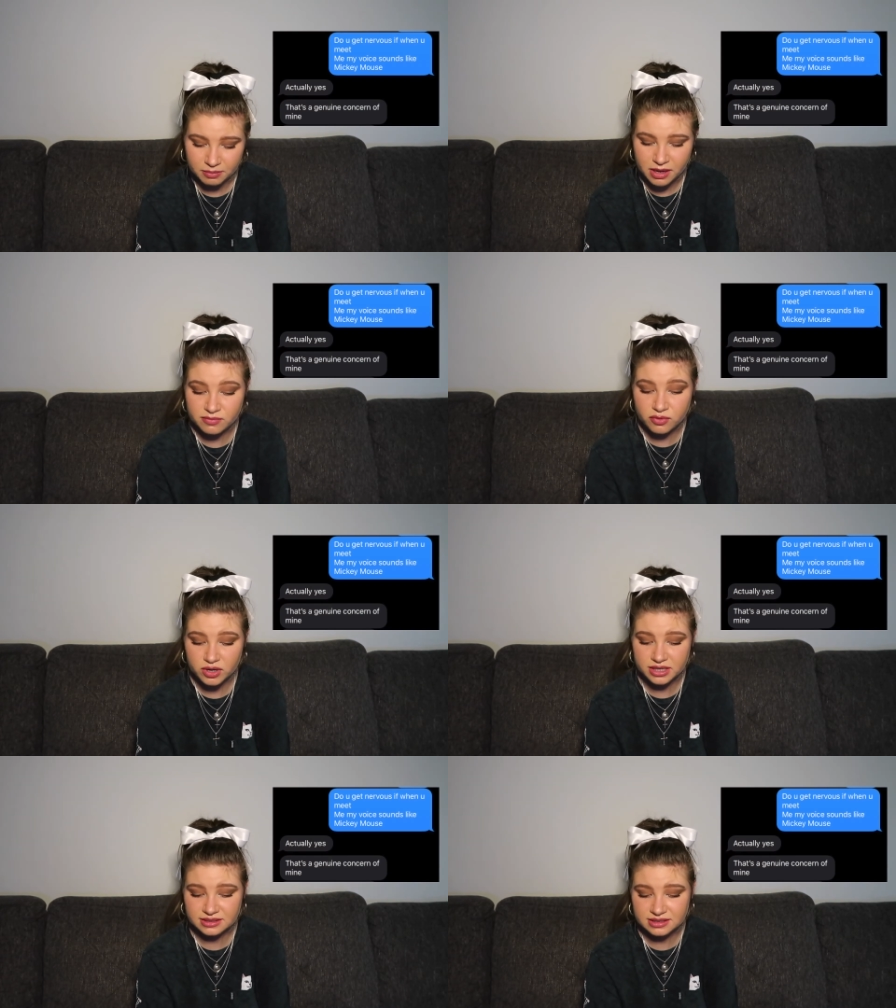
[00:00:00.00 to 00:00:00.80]
my
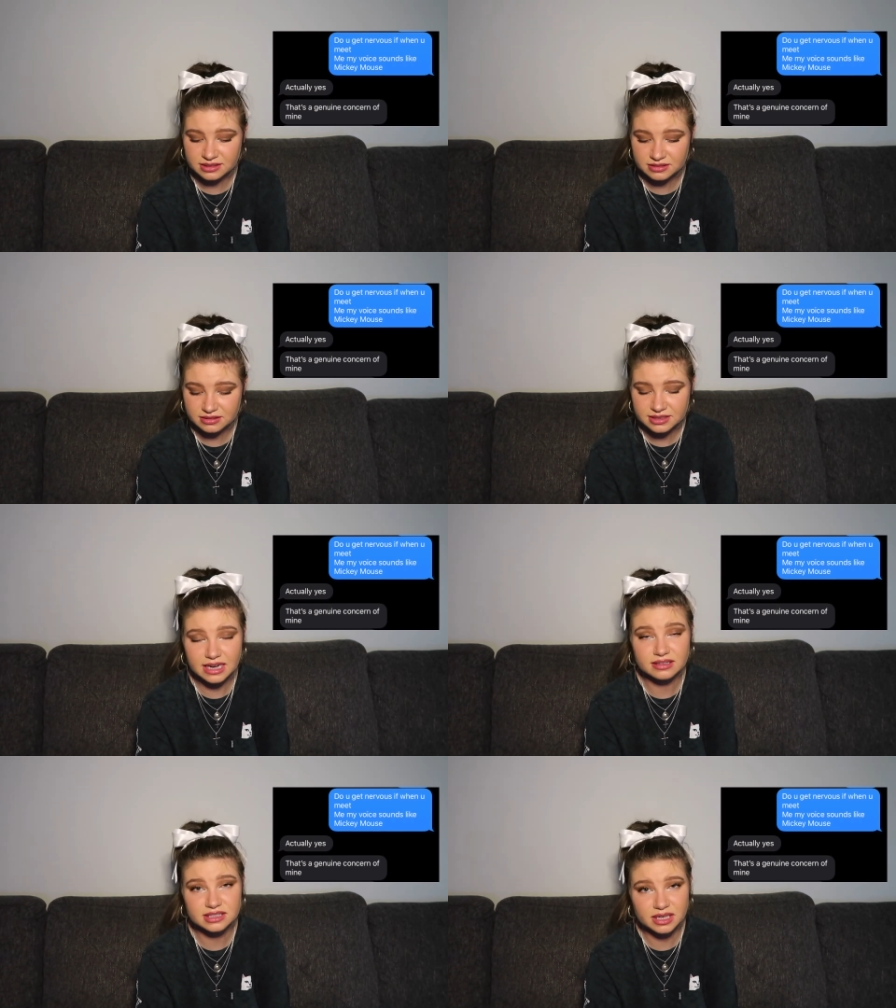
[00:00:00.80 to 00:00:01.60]
voice
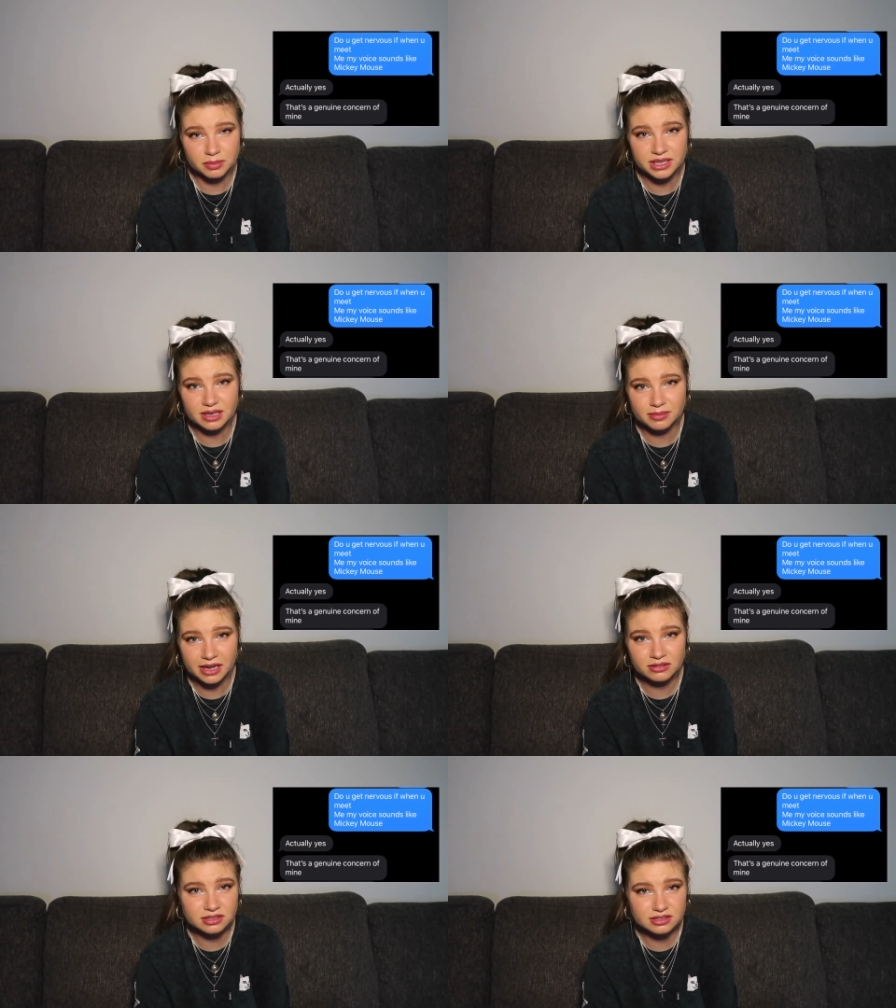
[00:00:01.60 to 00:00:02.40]
sounds like Mickey
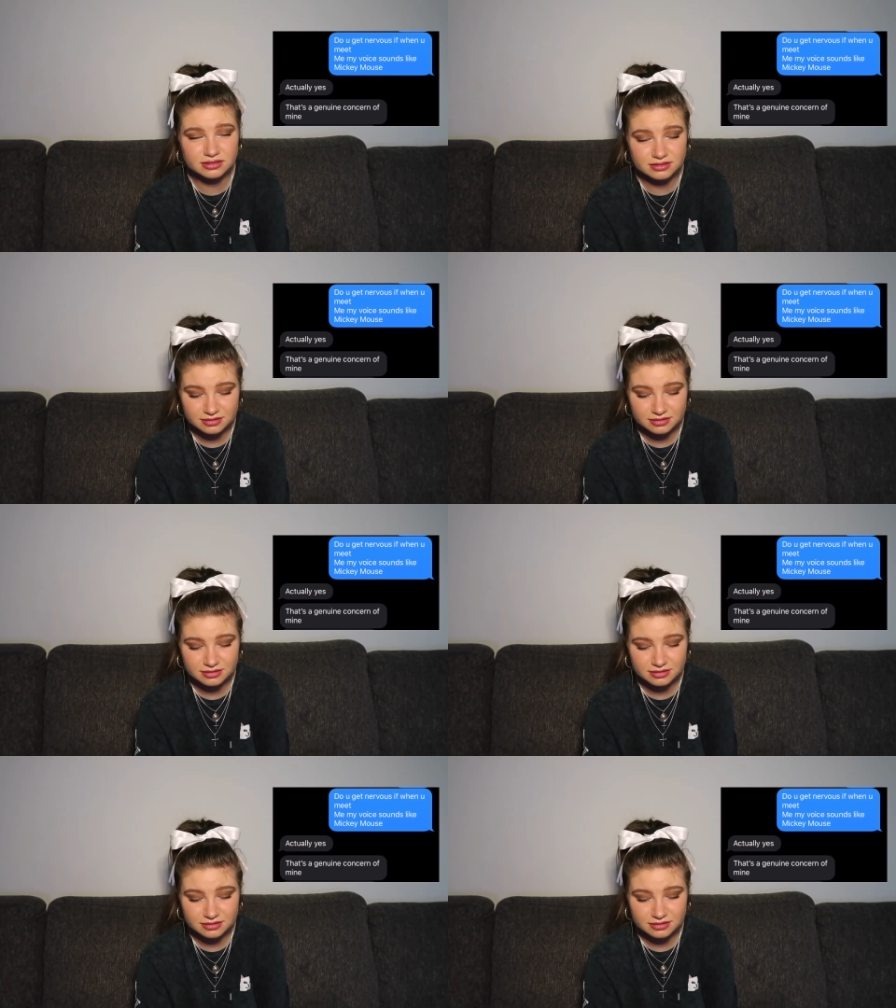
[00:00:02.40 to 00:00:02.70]
Mouse?